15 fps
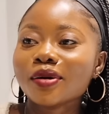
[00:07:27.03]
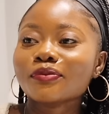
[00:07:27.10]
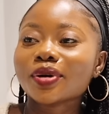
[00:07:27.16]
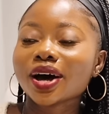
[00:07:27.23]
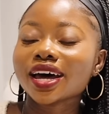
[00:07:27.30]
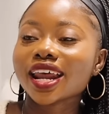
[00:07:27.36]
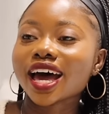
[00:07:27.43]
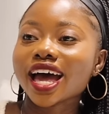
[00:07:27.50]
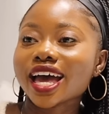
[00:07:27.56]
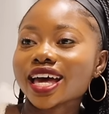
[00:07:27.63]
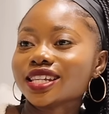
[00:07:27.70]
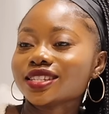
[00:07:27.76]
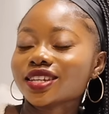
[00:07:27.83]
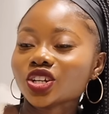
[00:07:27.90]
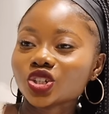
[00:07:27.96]
But I
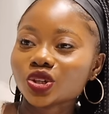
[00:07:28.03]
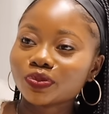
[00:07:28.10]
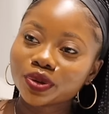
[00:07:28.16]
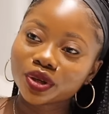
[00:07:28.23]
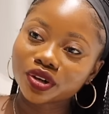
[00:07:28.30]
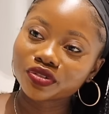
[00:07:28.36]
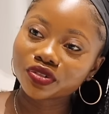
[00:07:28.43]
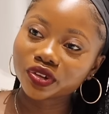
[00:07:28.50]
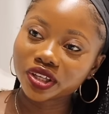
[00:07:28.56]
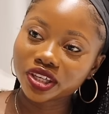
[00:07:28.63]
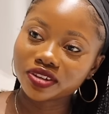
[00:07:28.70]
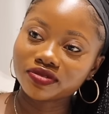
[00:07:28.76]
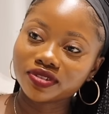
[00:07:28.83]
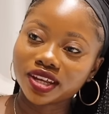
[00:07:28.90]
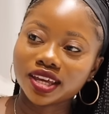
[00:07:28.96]
had such a beautiful
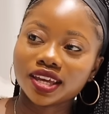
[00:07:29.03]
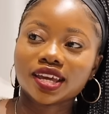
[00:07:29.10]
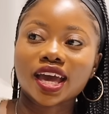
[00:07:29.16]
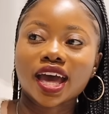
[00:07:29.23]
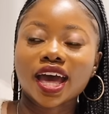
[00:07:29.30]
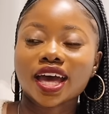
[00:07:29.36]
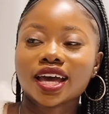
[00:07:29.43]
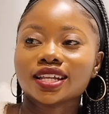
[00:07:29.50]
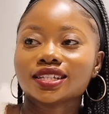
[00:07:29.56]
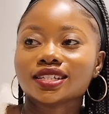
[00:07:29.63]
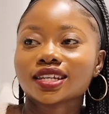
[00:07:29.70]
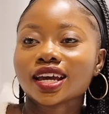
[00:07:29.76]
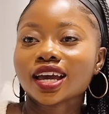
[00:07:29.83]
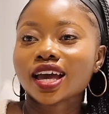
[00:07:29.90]
evening, and